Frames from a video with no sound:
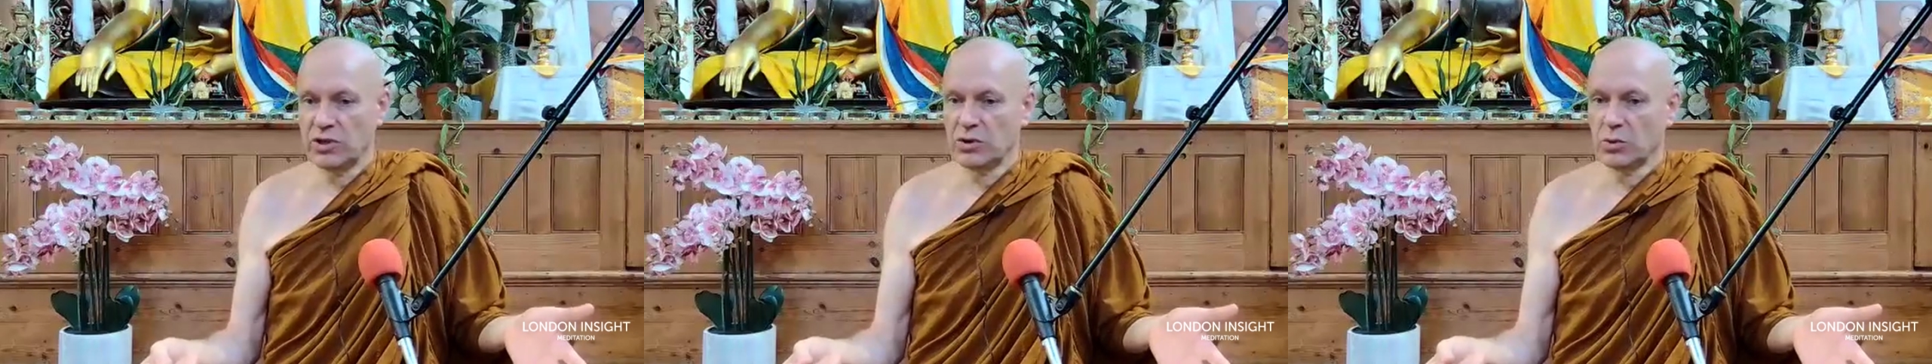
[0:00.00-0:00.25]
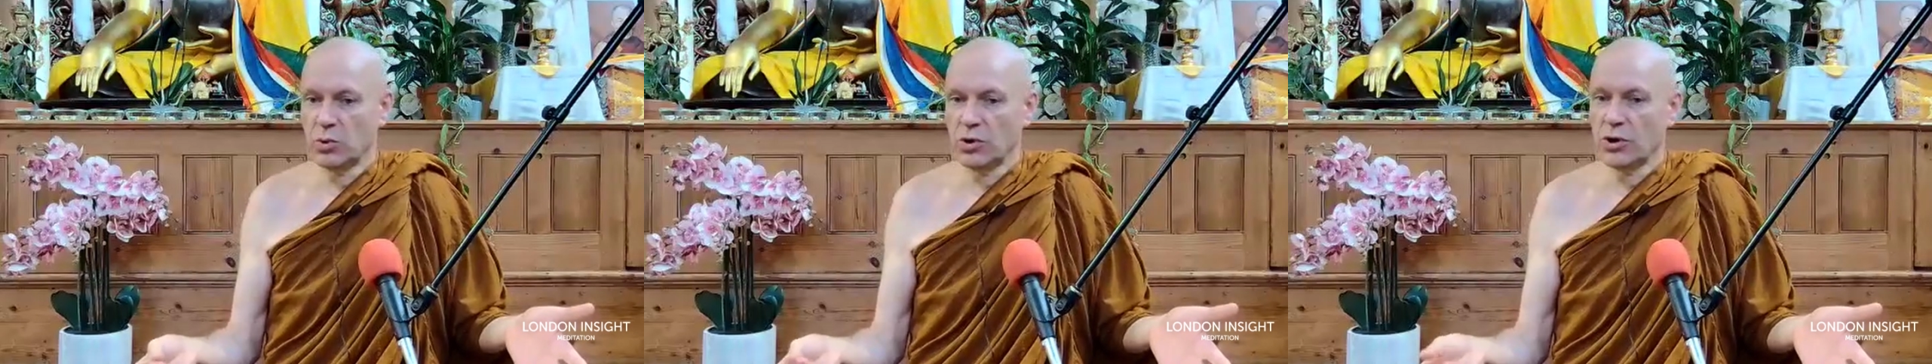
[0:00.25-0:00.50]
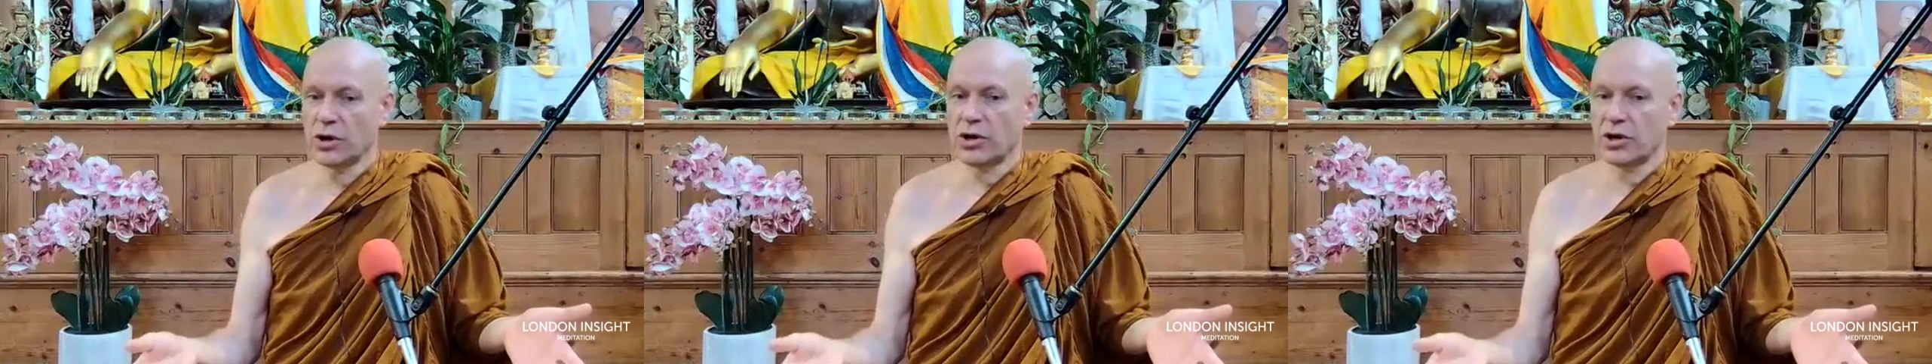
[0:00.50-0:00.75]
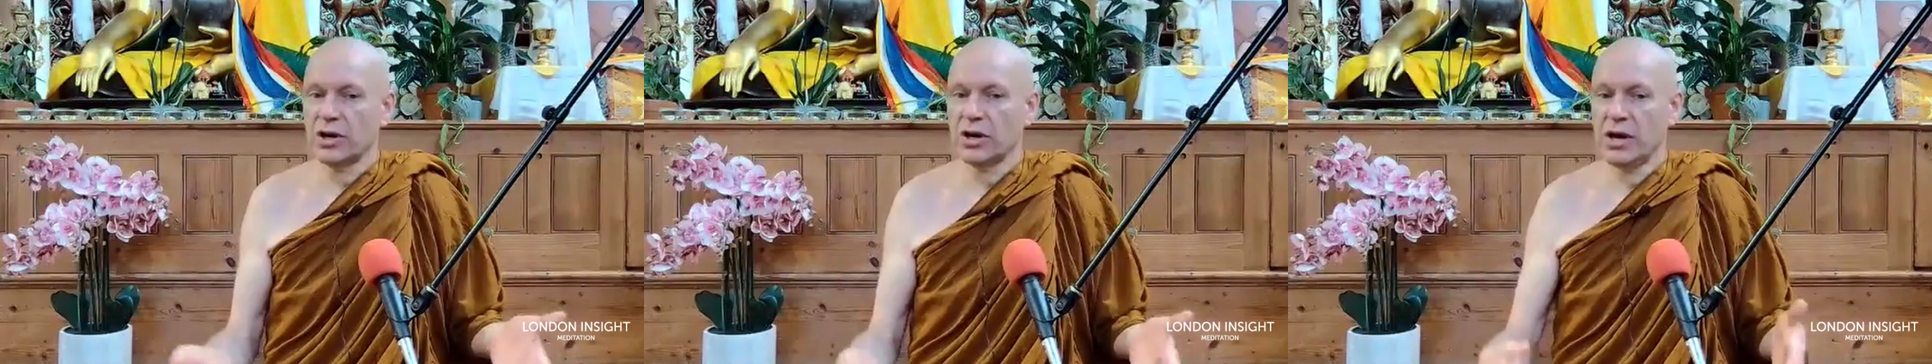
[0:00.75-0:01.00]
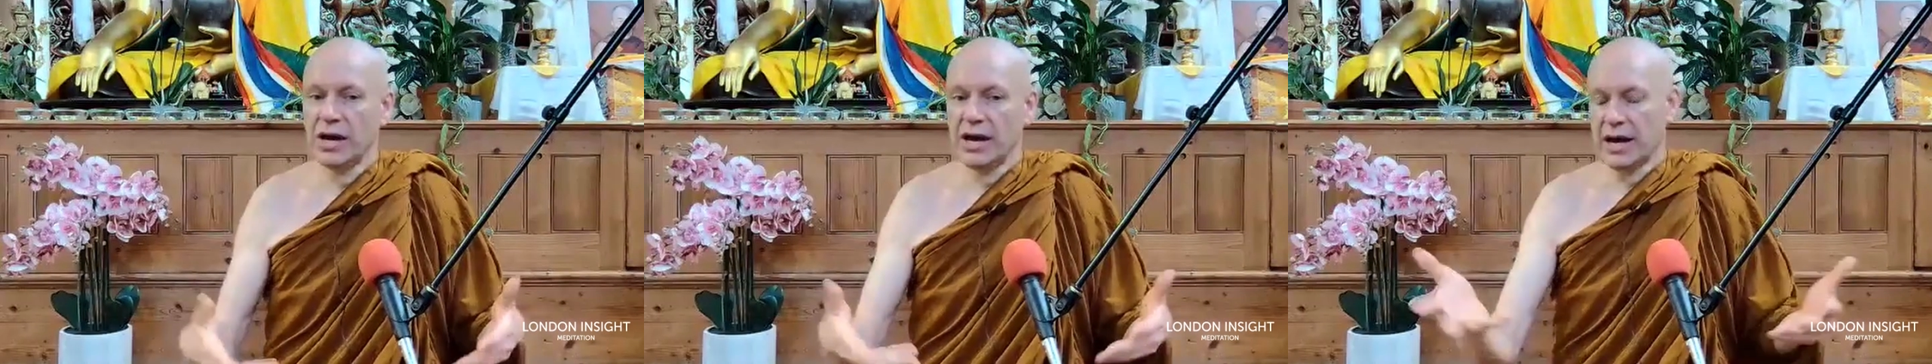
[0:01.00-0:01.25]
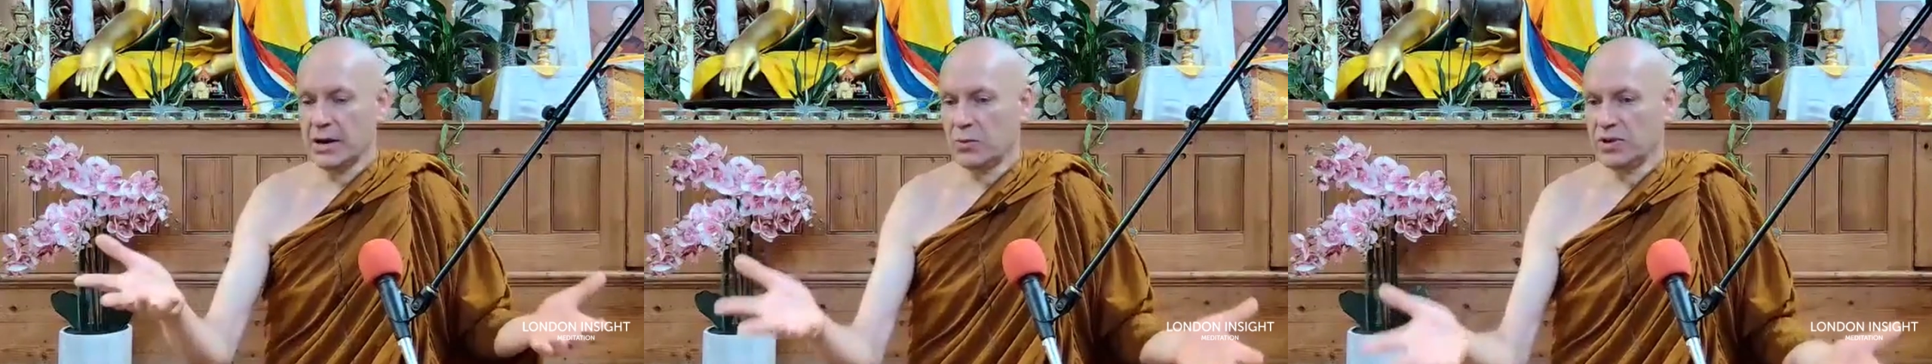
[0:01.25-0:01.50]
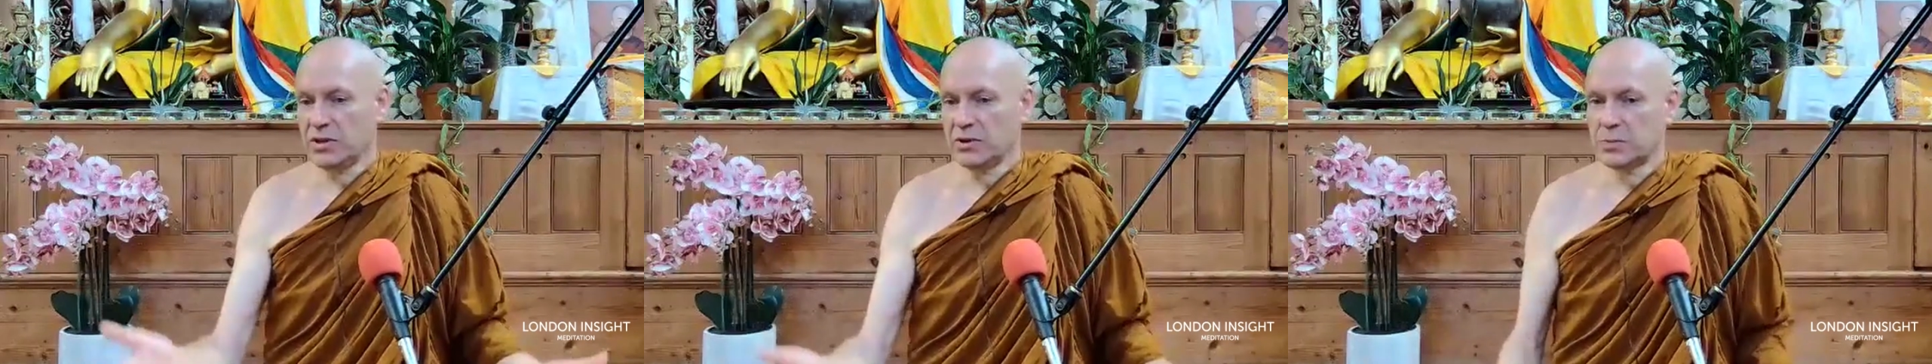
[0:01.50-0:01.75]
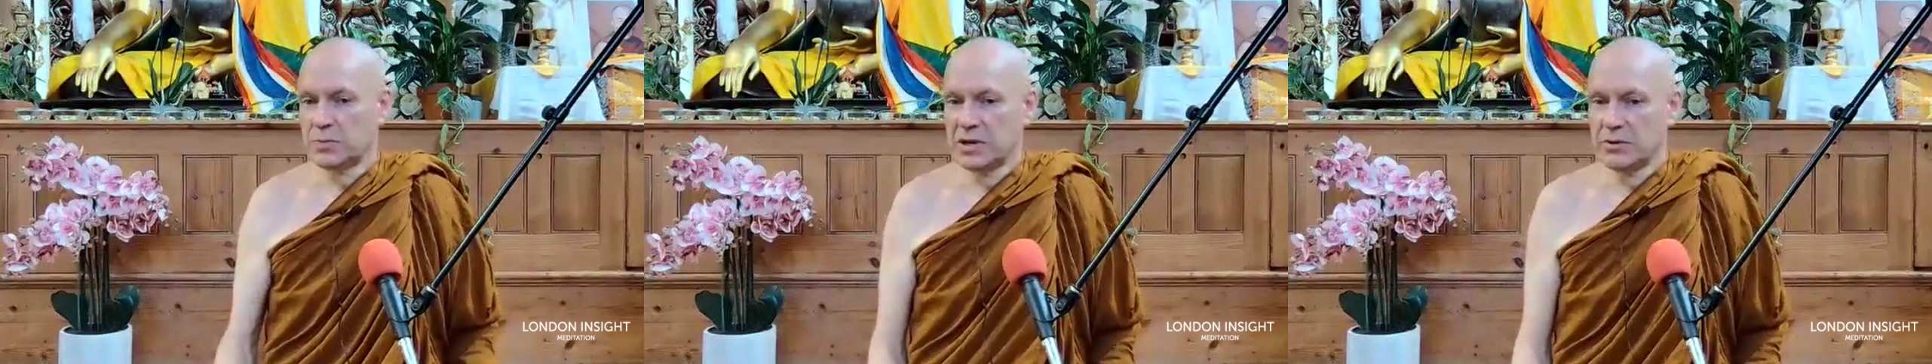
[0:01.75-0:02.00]
work, with your
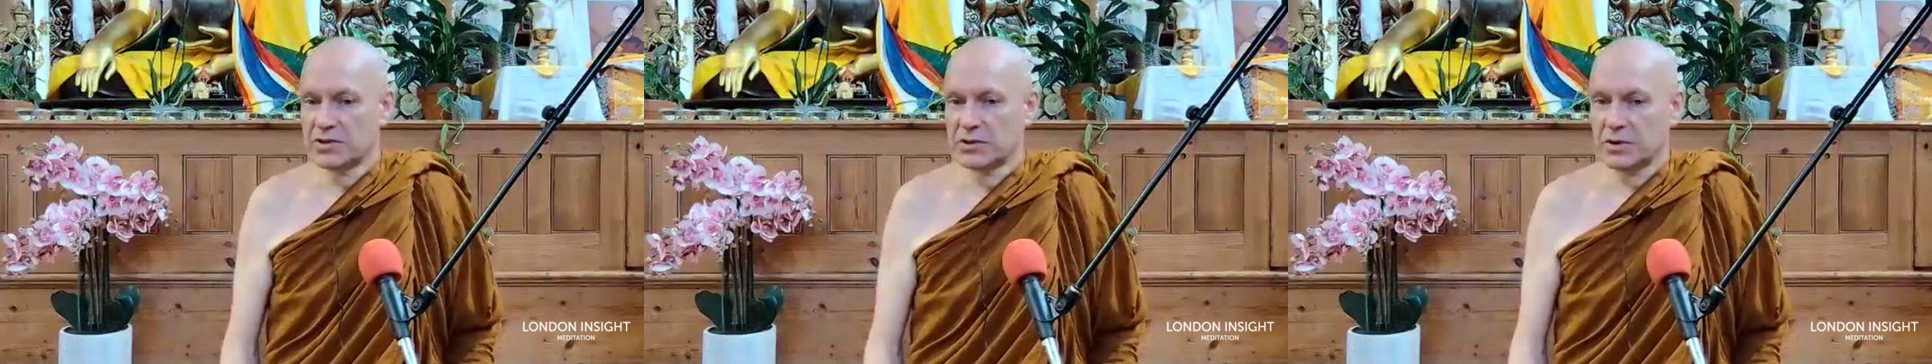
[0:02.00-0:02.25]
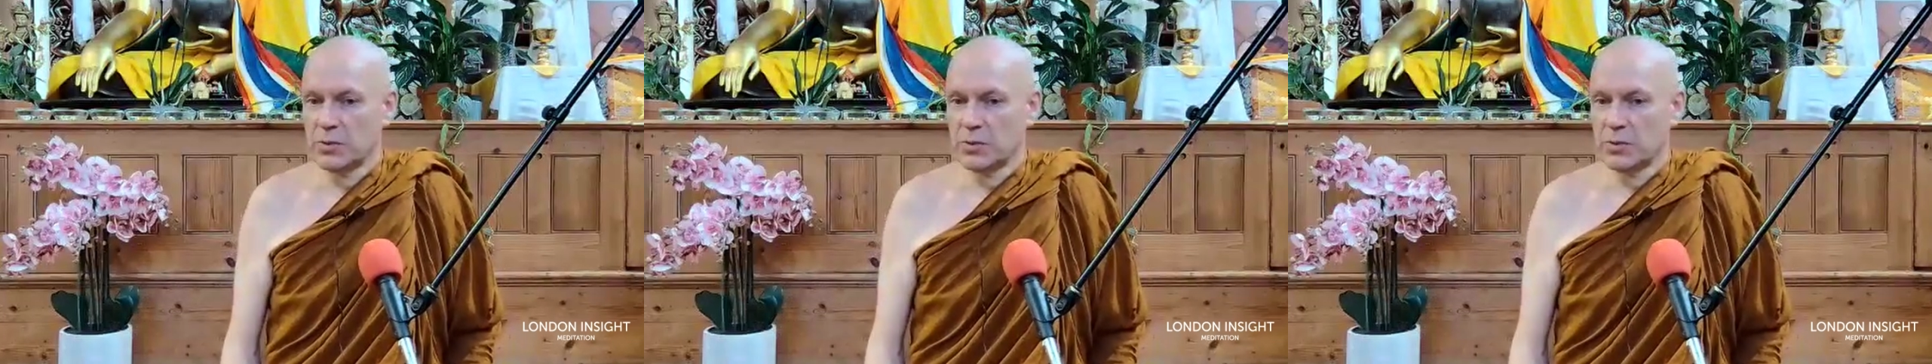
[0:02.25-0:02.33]
spiritual